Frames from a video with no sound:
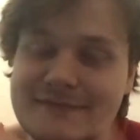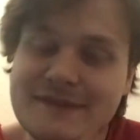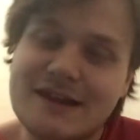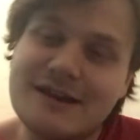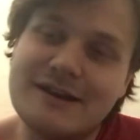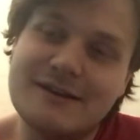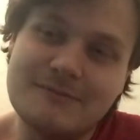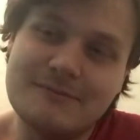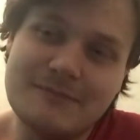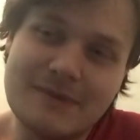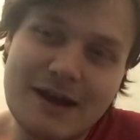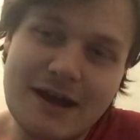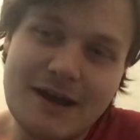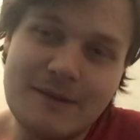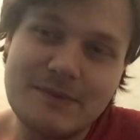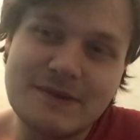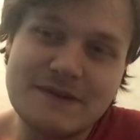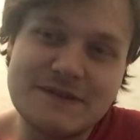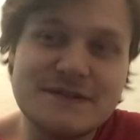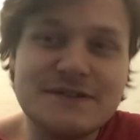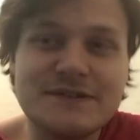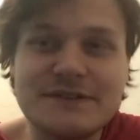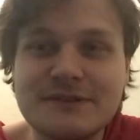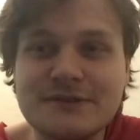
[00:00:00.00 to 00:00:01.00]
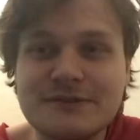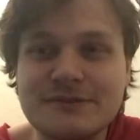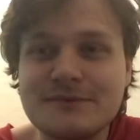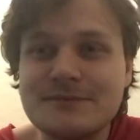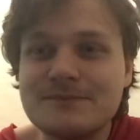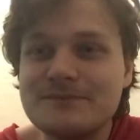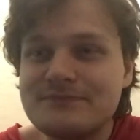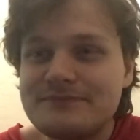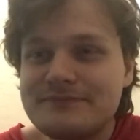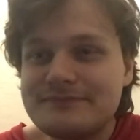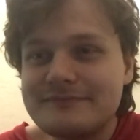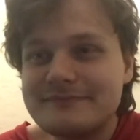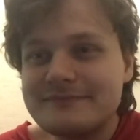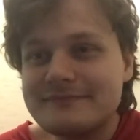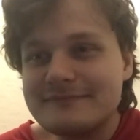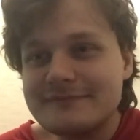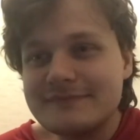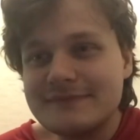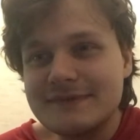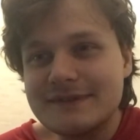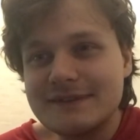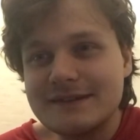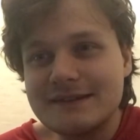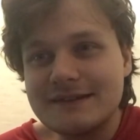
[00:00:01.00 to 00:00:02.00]
I'm happy to do.
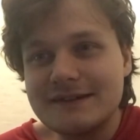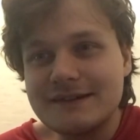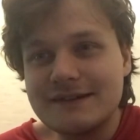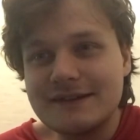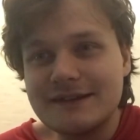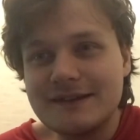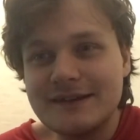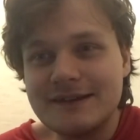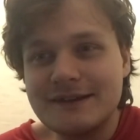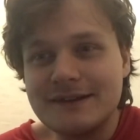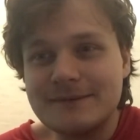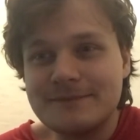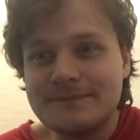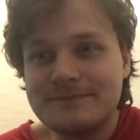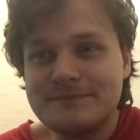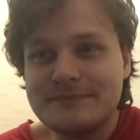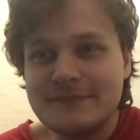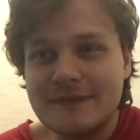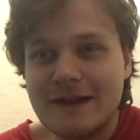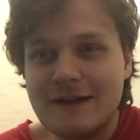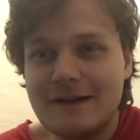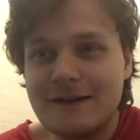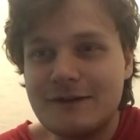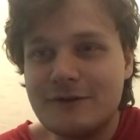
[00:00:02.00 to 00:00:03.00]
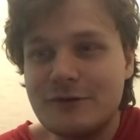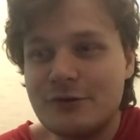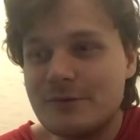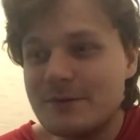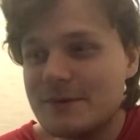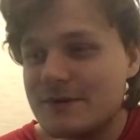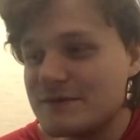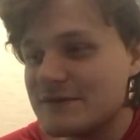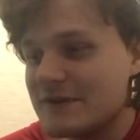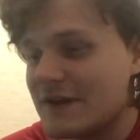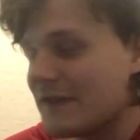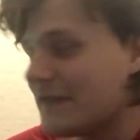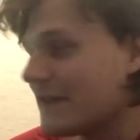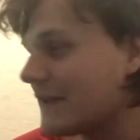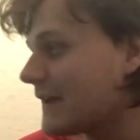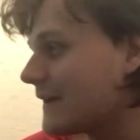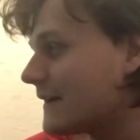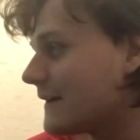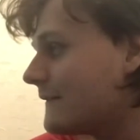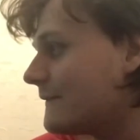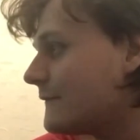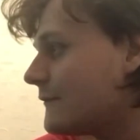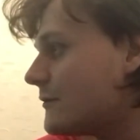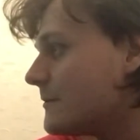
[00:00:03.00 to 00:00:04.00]
Yeah. And I think
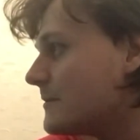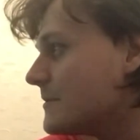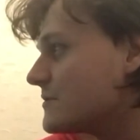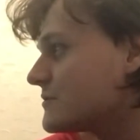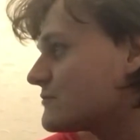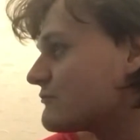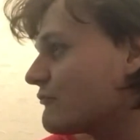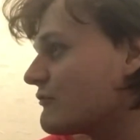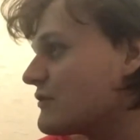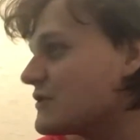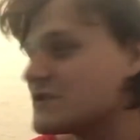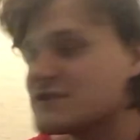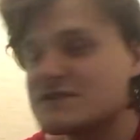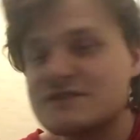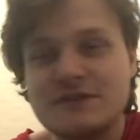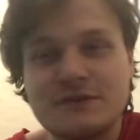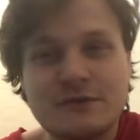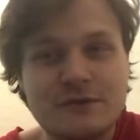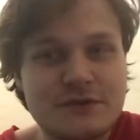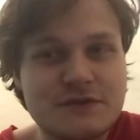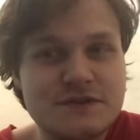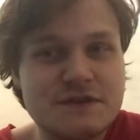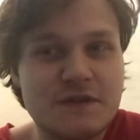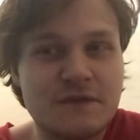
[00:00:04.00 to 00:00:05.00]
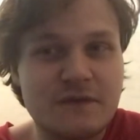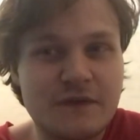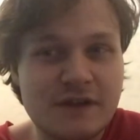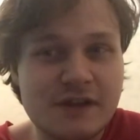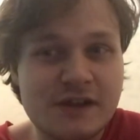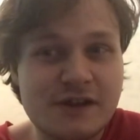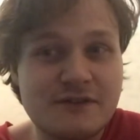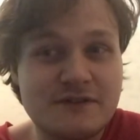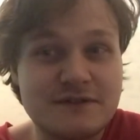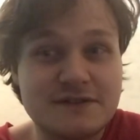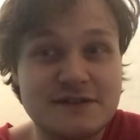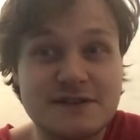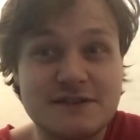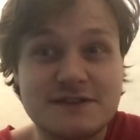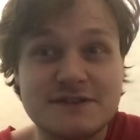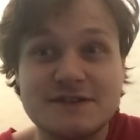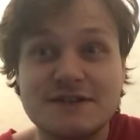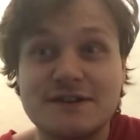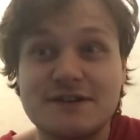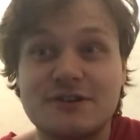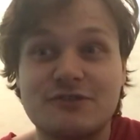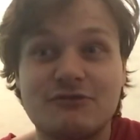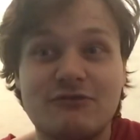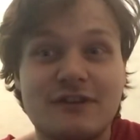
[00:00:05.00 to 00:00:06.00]
I've almost reached 200 videos this year
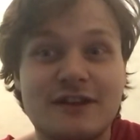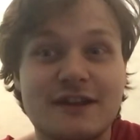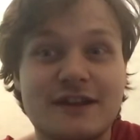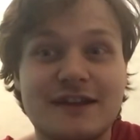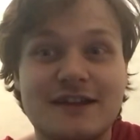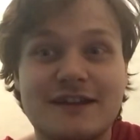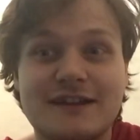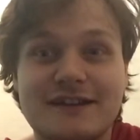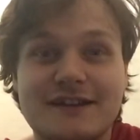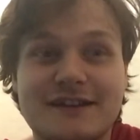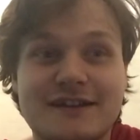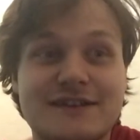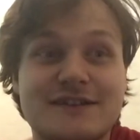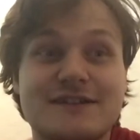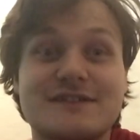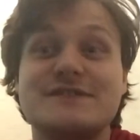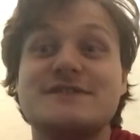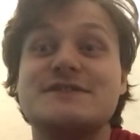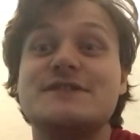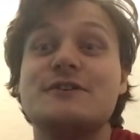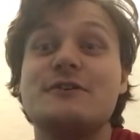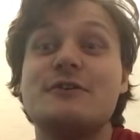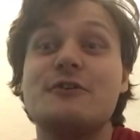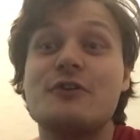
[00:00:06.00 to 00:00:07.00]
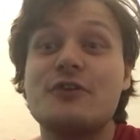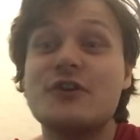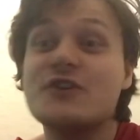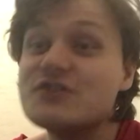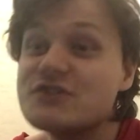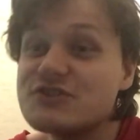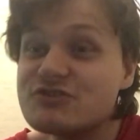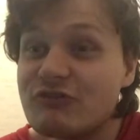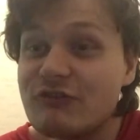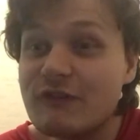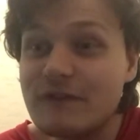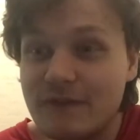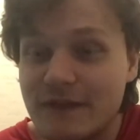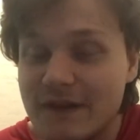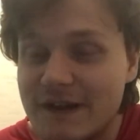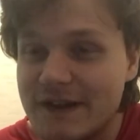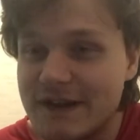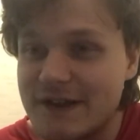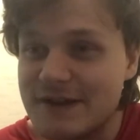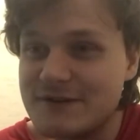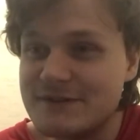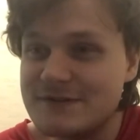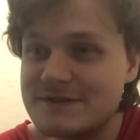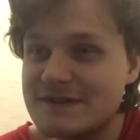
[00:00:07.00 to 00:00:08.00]
already. 200
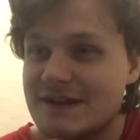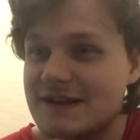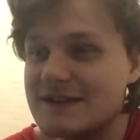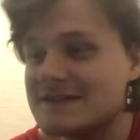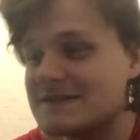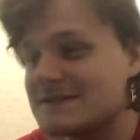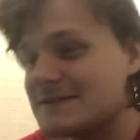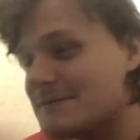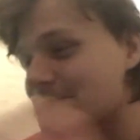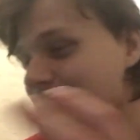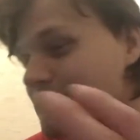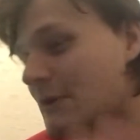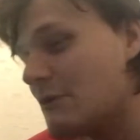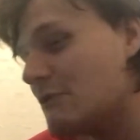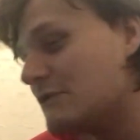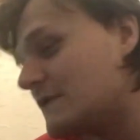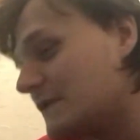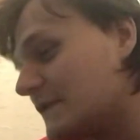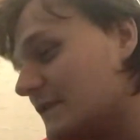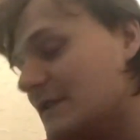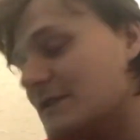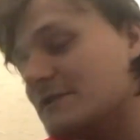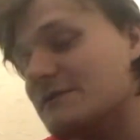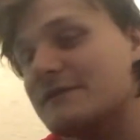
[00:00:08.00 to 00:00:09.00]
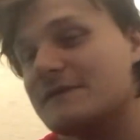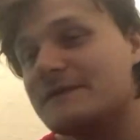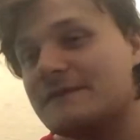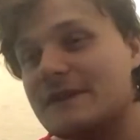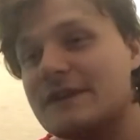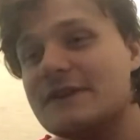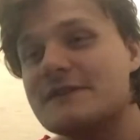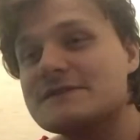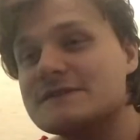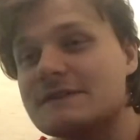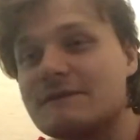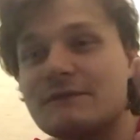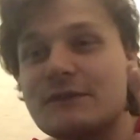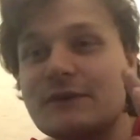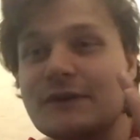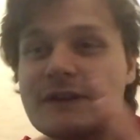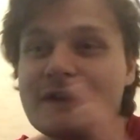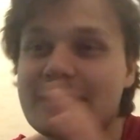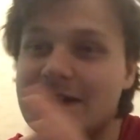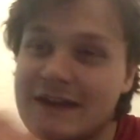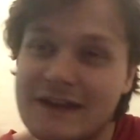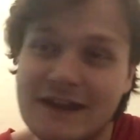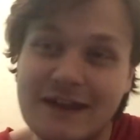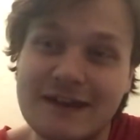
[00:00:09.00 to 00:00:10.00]
videos, that is the most videos I've done
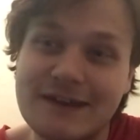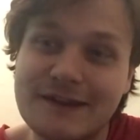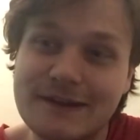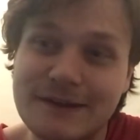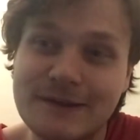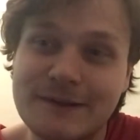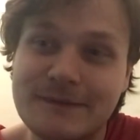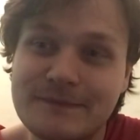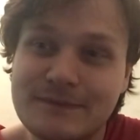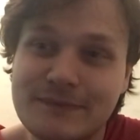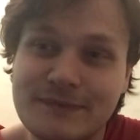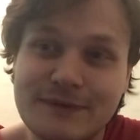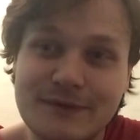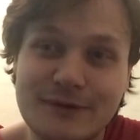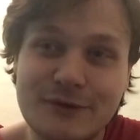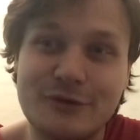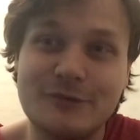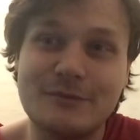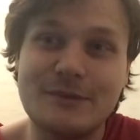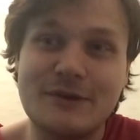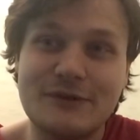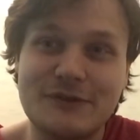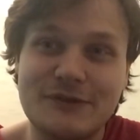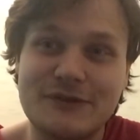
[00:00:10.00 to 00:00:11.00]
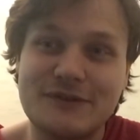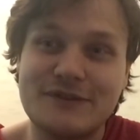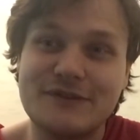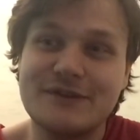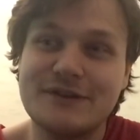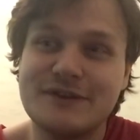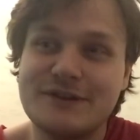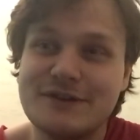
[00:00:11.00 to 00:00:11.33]
in a year, almost